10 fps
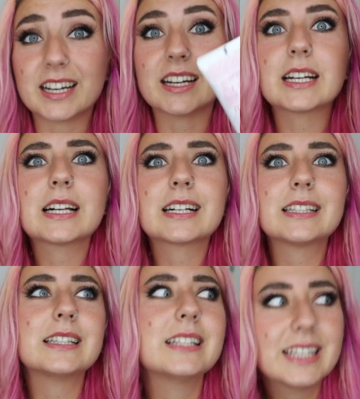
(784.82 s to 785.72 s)
the
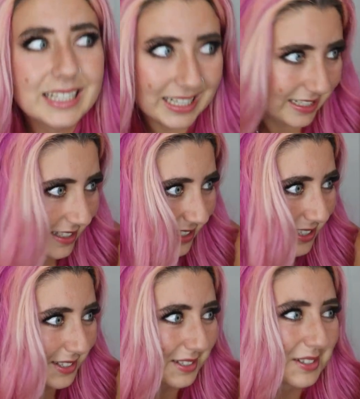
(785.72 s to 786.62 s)

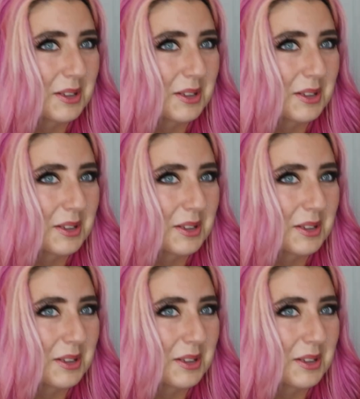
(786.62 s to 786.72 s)
cleanest